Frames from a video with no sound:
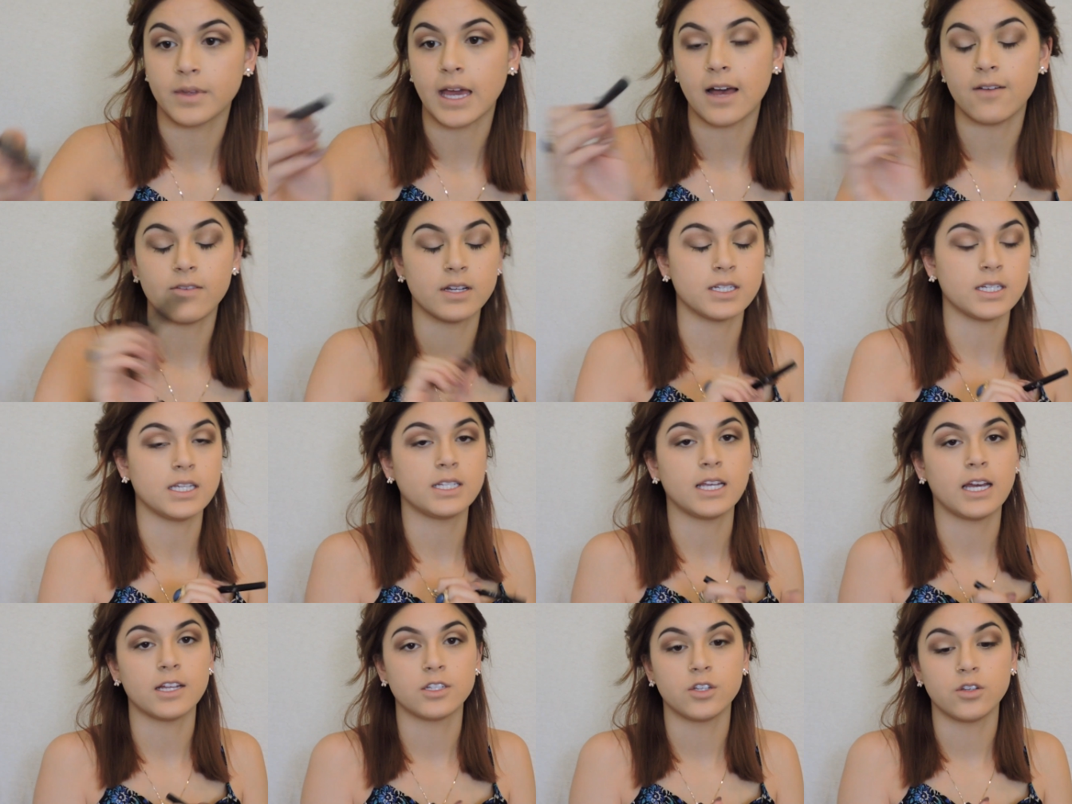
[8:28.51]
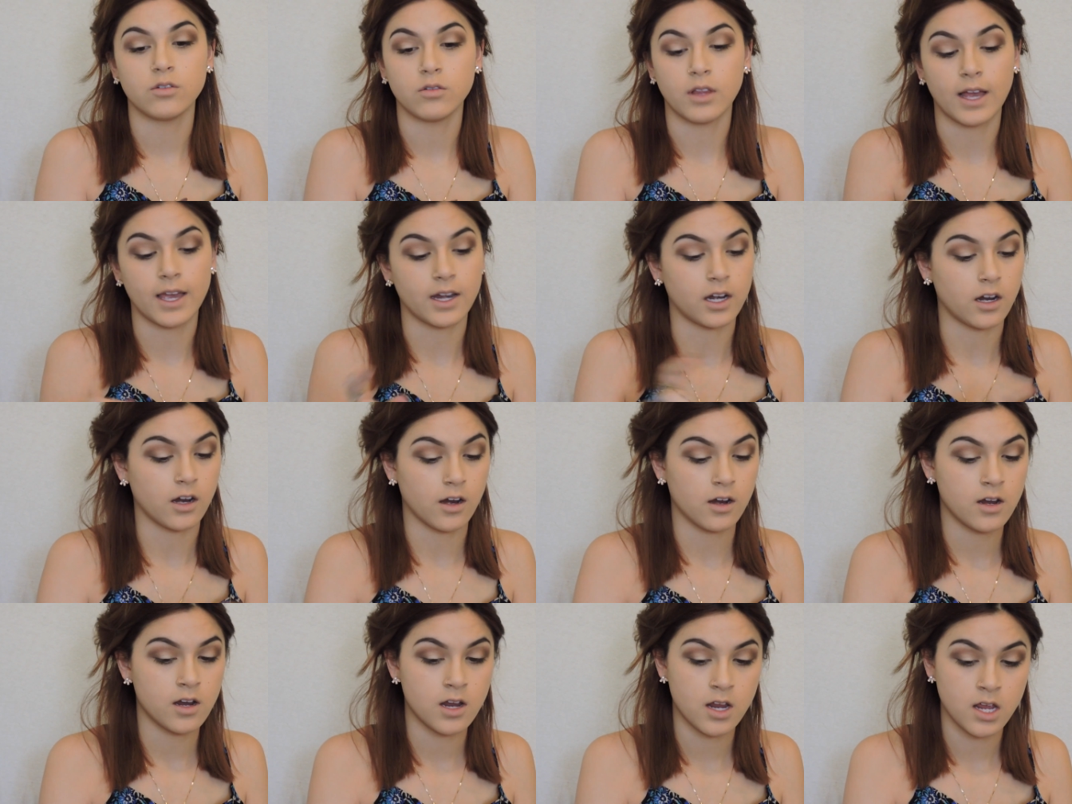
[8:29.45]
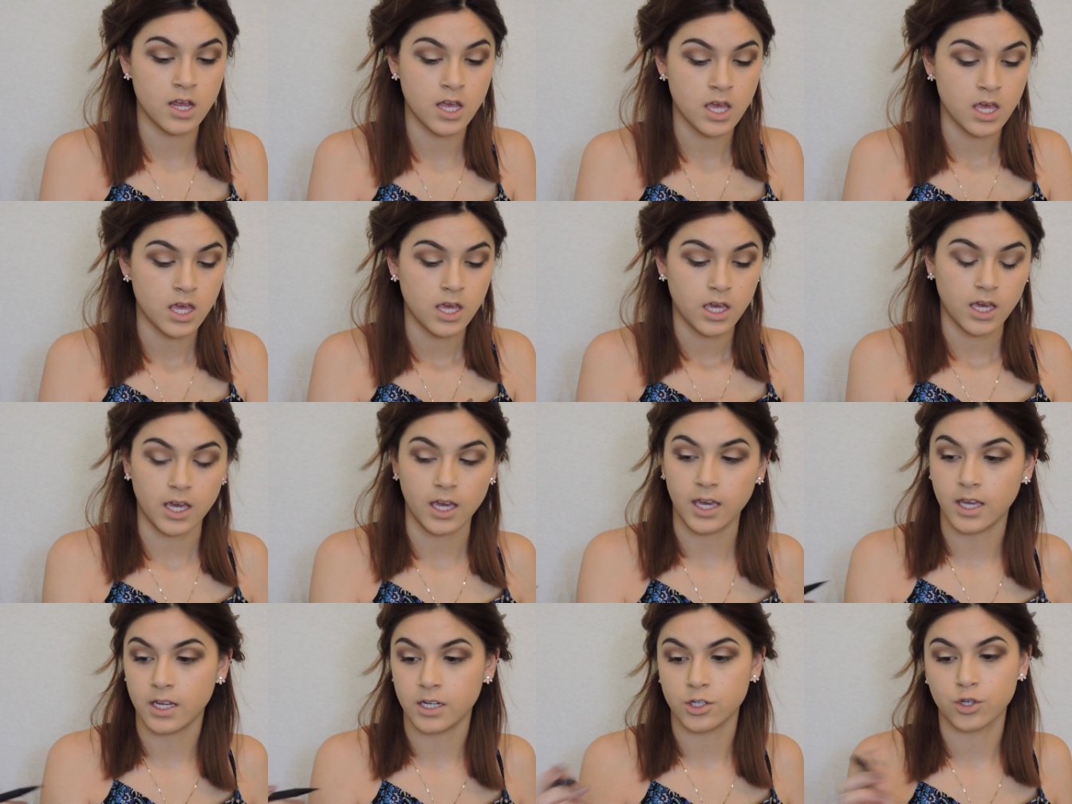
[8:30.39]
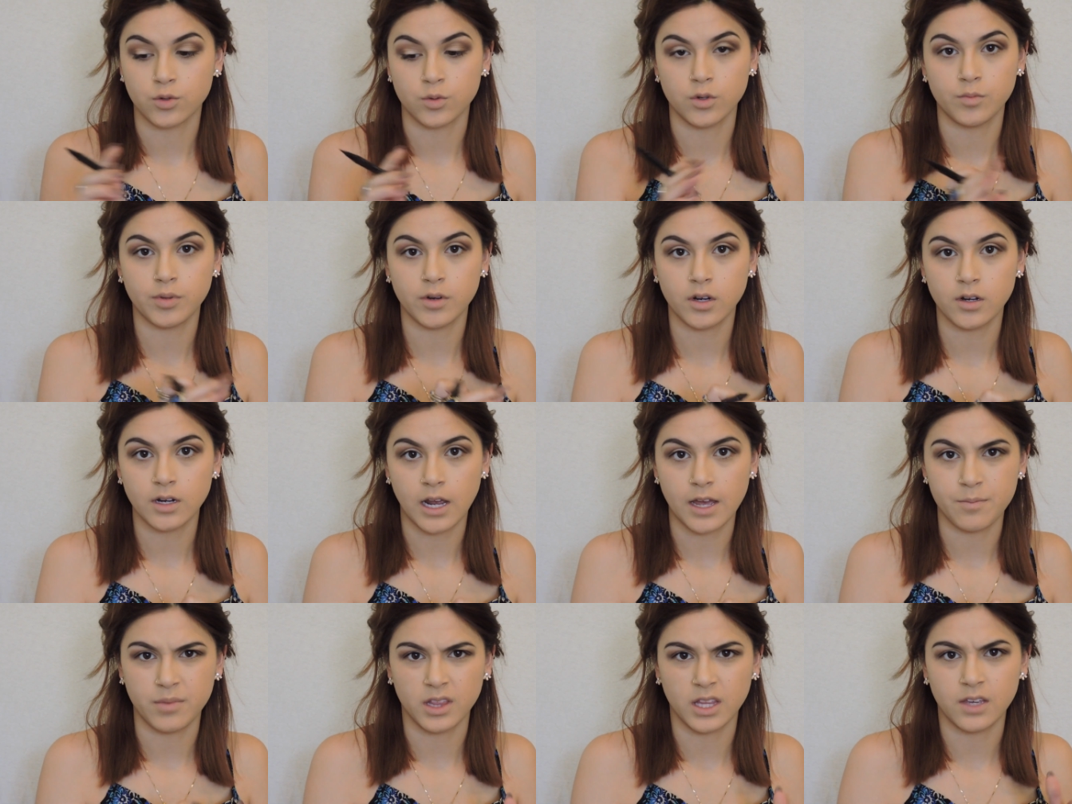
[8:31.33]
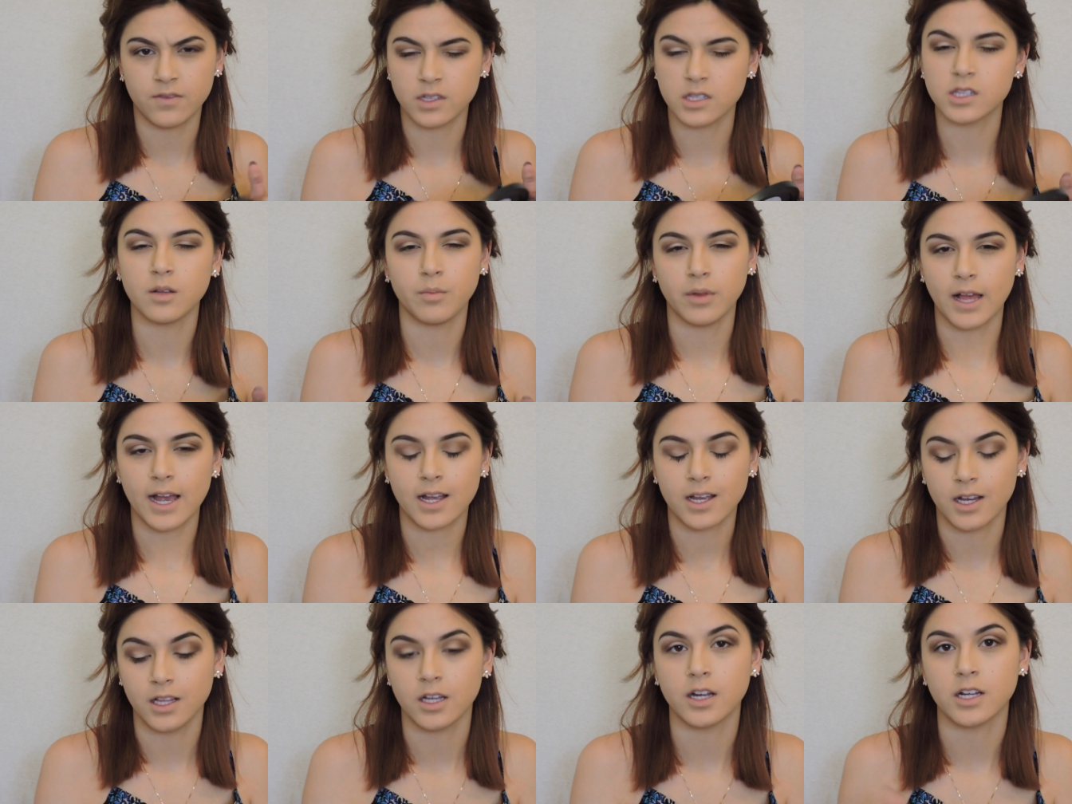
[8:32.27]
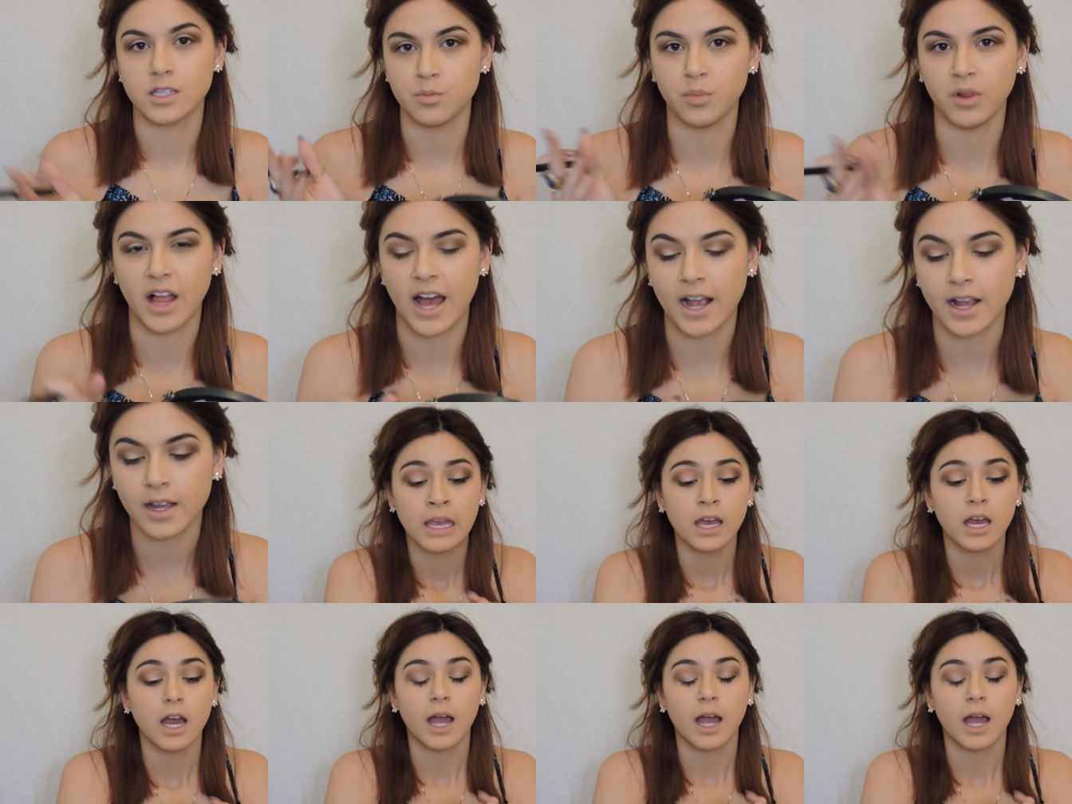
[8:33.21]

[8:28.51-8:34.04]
Kat Von D tattoo liner in Trooper, I believe is the black color. It's black.